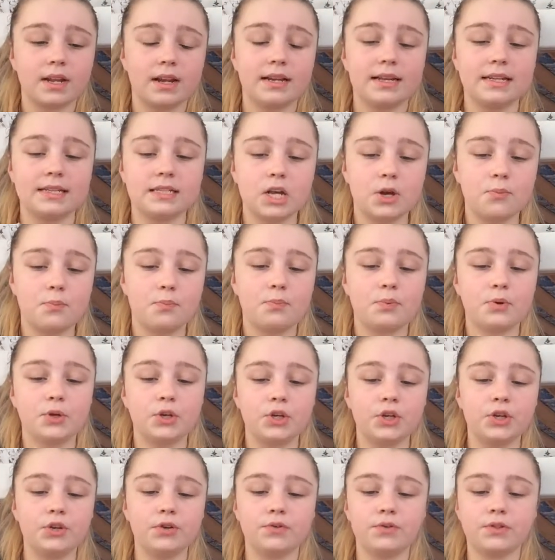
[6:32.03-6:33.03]
It's a
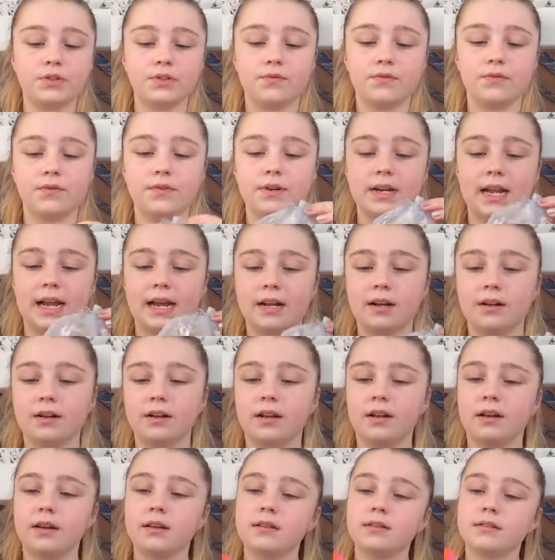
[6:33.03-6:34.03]
beautiful
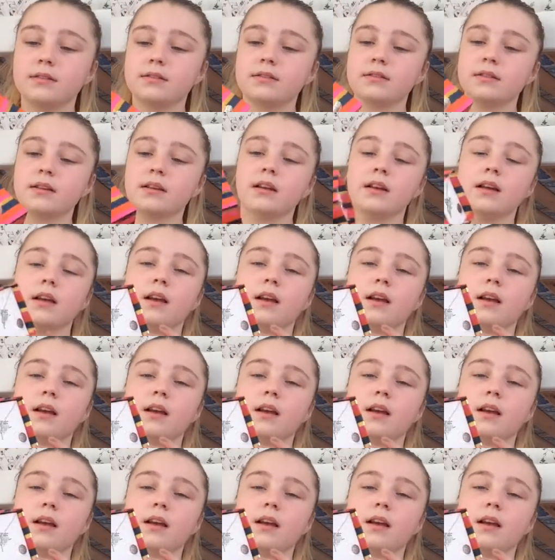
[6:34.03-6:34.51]
necklace.